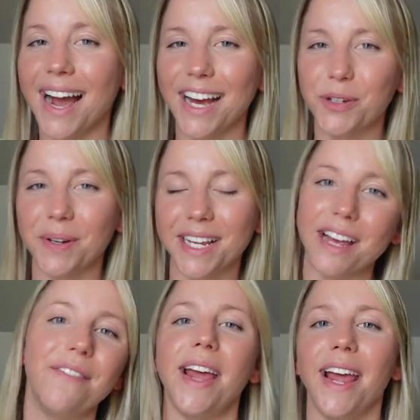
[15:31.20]
I do want to
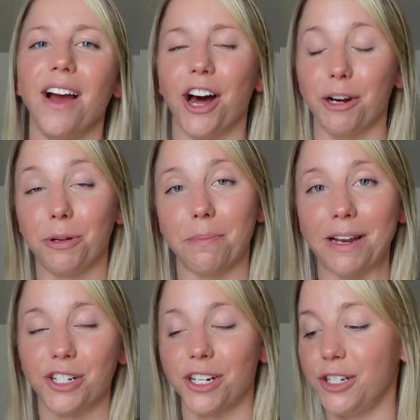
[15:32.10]
give a honorable
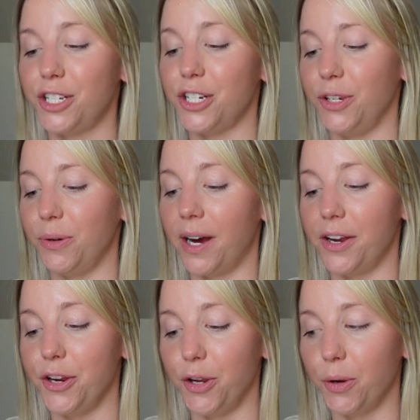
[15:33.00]
mention to
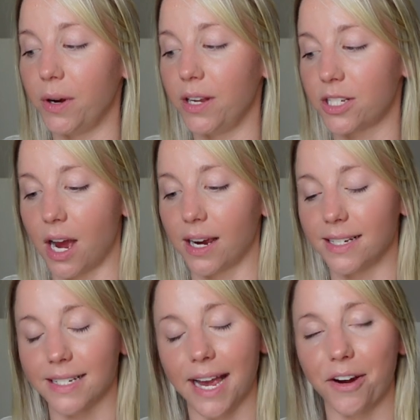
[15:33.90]
a new
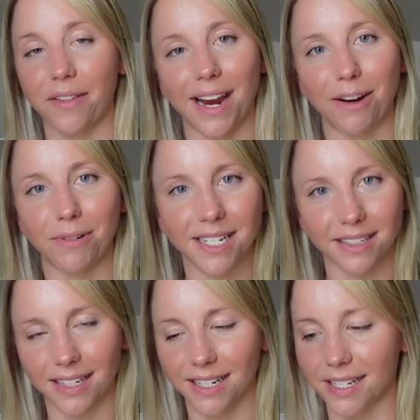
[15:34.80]
sock designer that I
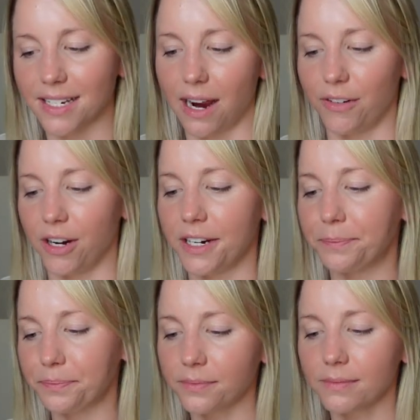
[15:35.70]
recently discovered
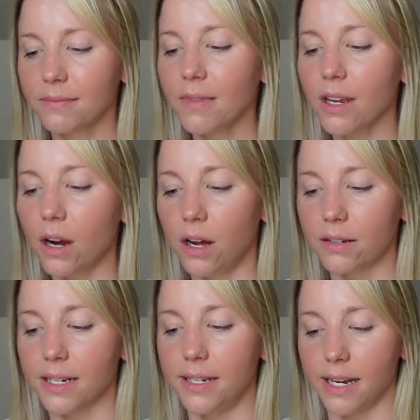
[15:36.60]

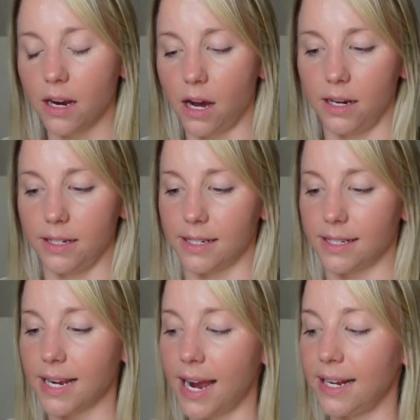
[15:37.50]
called Knit On
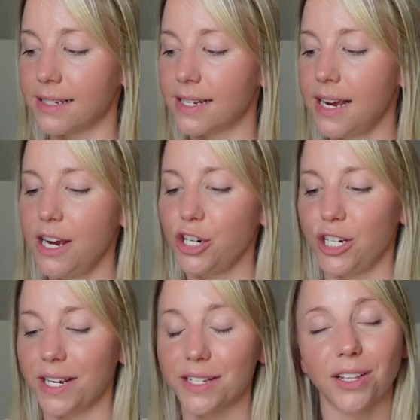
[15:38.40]
Designs.
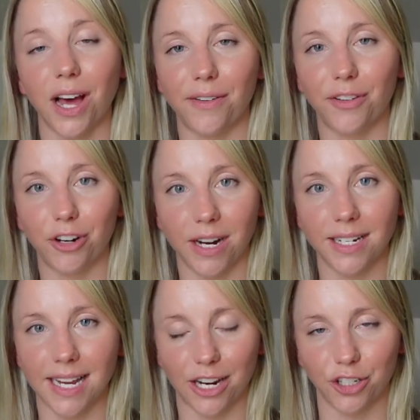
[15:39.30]
She has a lot of
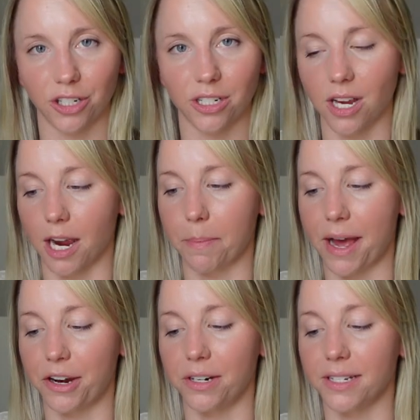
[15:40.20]
great textured sock
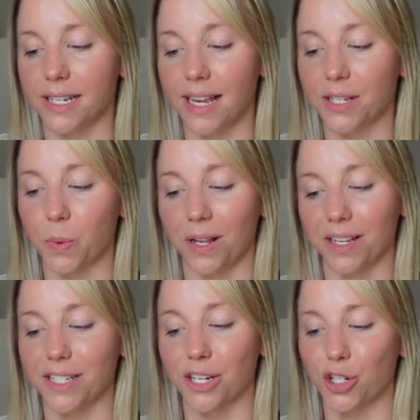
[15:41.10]
patterns as well
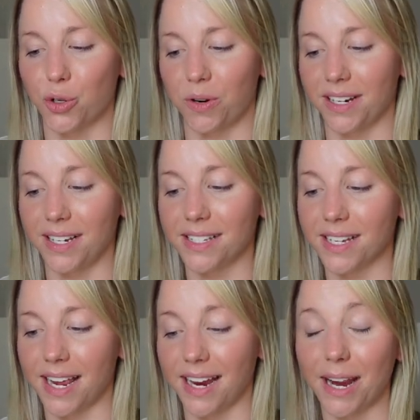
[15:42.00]
as
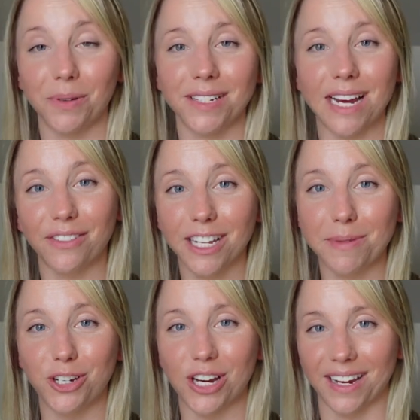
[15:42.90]
shorties, and I will definitely
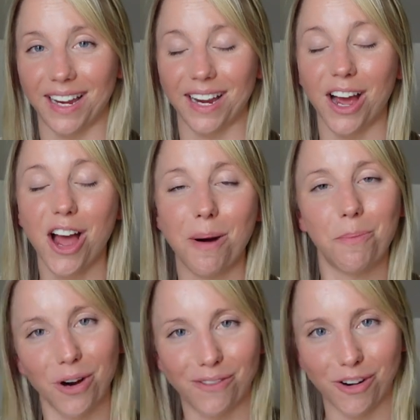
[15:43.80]
be checking
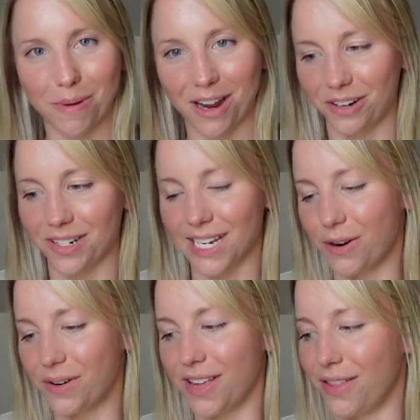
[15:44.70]
more of her patterns
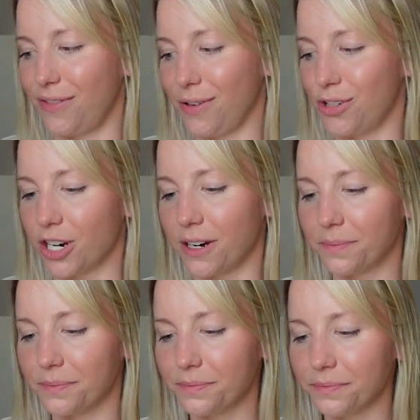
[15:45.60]
out in the future.
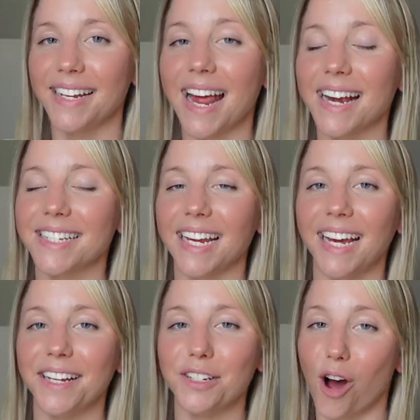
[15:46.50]
The next
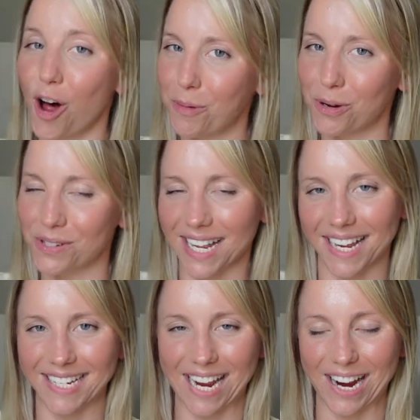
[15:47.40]
and almost
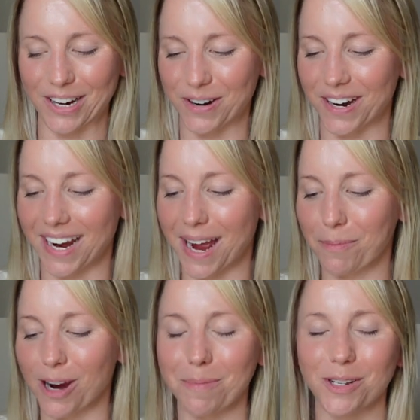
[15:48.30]
last category, I
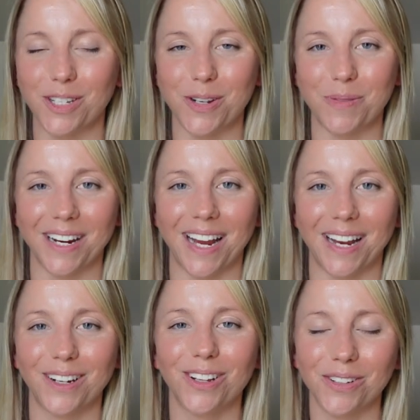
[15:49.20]
promise you we're
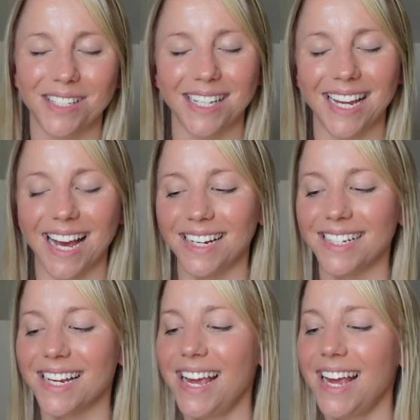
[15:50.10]
getting close to the
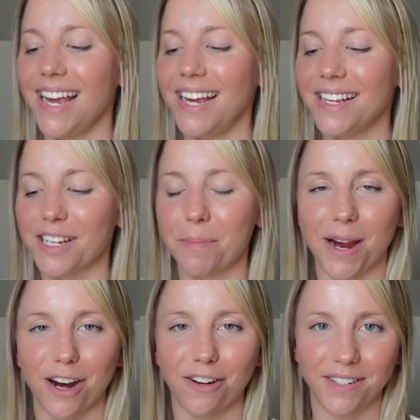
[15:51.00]
end, is a
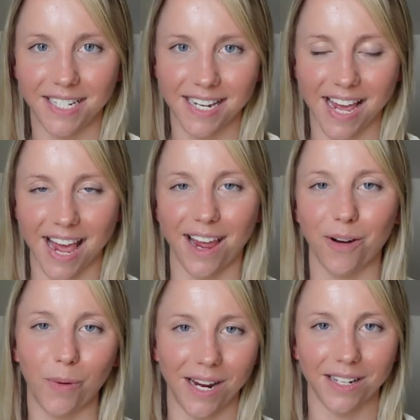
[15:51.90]
pair of
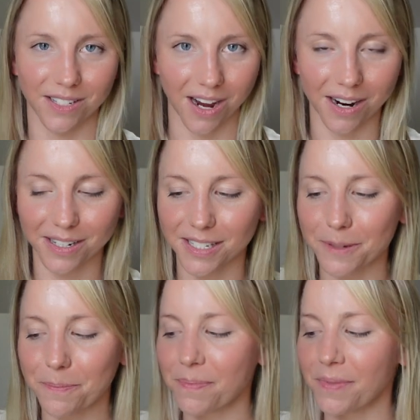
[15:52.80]
DK weight
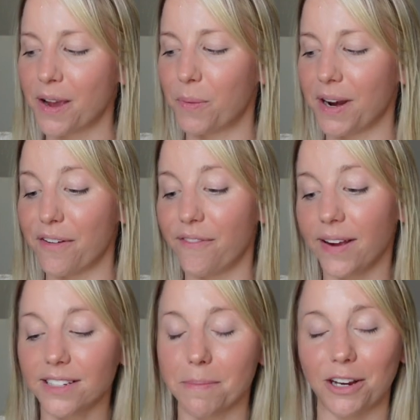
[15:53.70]
socks. What I
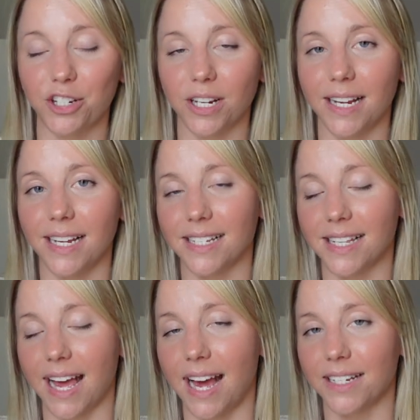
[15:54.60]
failed to mention is
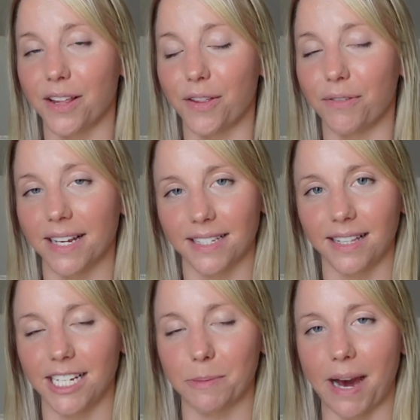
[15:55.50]
that the rest
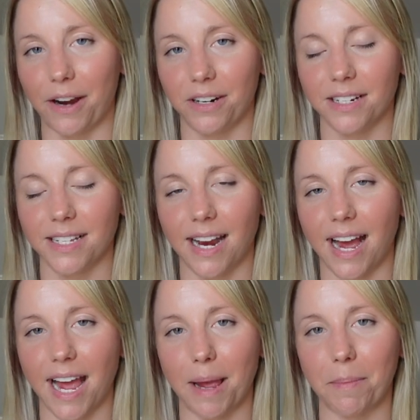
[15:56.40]
of these patterns that
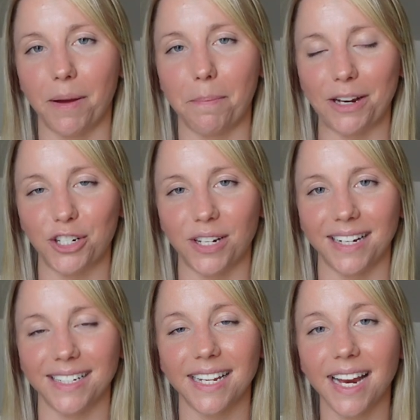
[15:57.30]
I'm
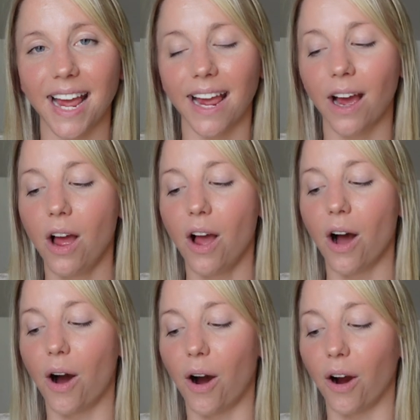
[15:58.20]
mentioning today
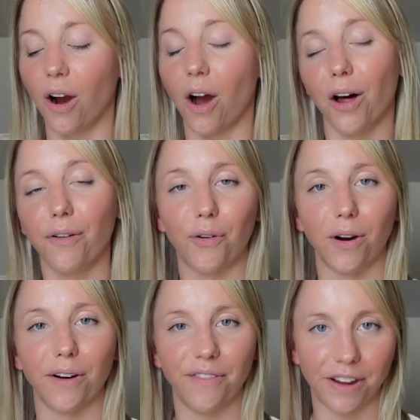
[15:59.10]
are all
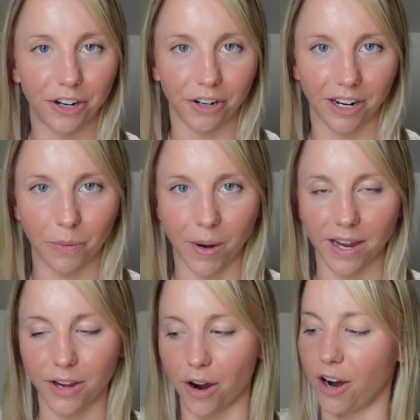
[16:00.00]
for fingering
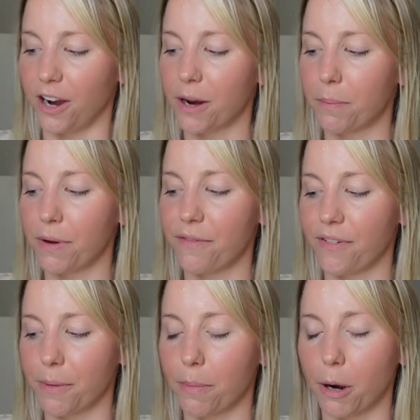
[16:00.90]
weight yarn, but
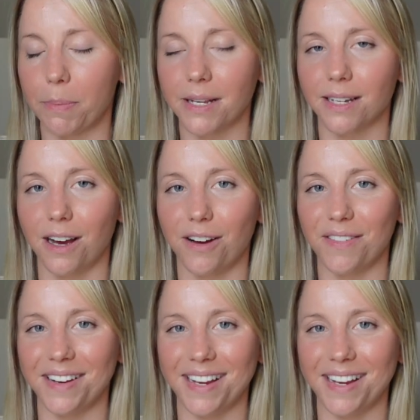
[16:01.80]
for the purpose of